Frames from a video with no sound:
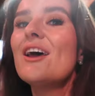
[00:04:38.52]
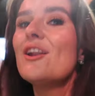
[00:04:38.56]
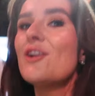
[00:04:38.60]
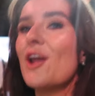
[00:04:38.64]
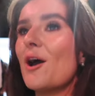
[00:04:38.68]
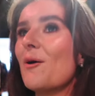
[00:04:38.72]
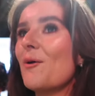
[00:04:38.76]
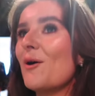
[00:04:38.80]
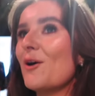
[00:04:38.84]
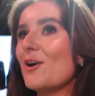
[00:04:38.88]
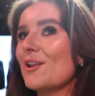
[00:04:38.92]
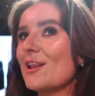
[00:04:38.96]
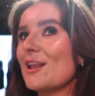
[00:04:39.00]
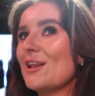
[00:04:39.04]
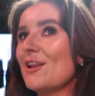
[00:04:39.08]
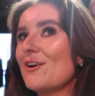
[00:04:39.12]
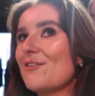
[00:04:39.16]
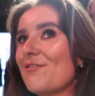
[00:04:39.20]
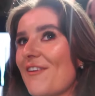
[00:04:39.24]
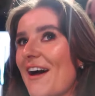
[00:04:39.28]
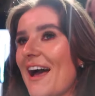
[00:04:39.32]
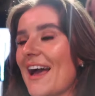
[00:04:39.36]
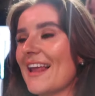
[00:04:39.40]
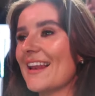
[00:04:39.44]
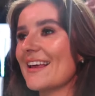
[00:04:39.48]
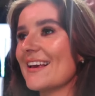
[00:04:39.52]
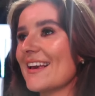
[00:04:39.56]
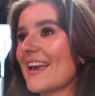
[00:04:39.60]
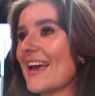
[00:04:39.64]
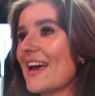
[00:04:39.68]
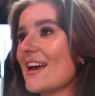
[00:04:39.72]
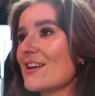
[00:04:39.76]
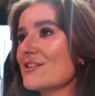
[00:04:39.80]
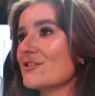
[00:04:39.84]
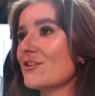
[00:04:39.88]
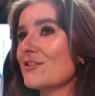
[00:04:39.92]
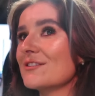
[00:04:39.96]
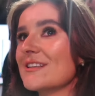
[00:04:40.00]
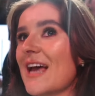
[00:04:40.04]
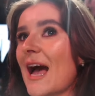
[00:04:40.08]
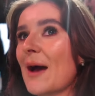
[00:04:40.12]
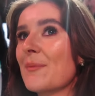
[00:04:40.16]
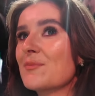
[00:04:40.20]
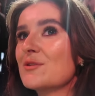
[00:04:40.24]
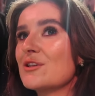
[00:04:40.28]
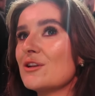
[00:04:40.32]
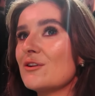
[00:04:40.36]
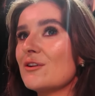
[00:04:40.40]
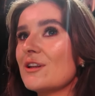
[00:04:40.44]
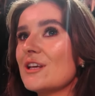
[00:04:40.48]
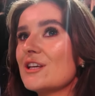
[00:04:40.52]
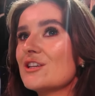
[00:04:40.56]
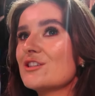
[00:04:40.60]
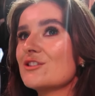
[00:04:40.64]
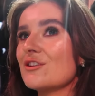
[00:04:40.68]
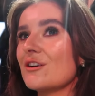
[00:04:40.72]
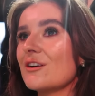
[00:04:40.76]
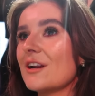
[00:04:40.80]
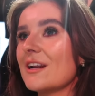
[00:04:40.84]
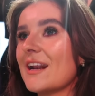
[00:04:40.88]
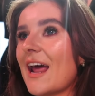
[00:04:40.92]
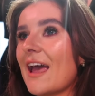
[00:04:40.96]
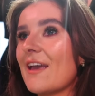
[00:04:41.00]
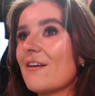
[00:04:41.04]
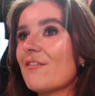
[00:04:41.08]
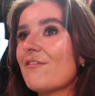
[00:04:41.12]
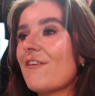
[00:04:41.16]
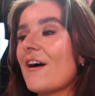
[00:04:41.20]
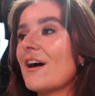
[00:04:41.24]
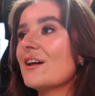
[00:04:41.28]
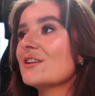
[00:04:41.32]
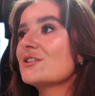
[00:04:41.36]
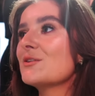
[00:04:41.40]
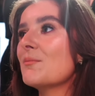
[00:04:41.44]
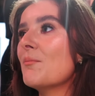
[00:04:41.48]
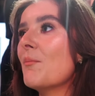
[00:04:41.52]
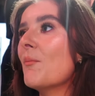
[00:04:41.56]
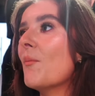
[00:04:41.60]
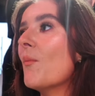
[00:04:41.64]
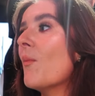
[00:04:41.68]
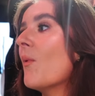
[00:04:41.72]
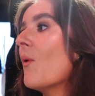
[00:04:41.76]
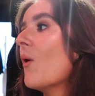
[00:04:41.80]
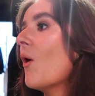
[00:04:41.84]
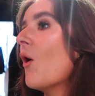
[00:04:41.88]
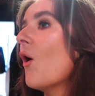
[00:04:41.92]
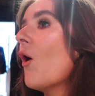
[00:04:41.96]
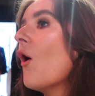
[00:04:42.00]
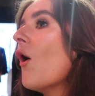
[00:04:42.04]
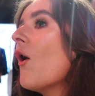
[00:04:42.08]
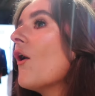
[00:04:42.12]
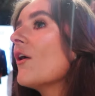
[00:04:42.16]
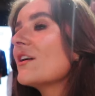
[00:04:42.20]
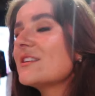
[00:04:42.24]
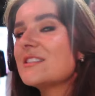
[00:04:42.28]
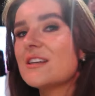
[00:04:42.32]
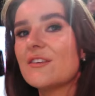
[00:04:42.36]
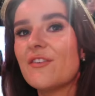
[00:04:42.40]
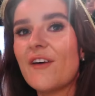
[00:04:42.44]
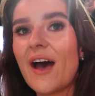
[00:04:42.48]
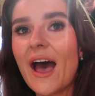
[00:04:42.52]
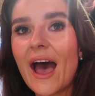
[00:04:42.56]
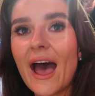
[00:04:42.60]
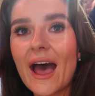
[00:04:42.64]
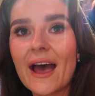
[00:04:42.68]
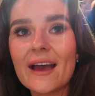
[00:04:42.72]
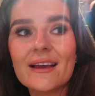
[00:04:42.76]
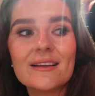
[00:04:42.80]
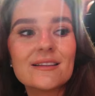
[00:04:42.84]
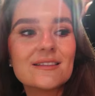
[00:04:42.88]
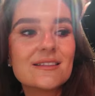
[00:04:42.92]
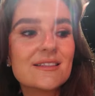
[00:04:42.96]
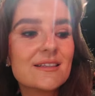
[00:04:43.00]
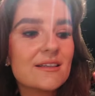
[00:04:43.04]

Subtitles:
They're all the Love Island girls. I'm absolutely stunning. I felt mortified.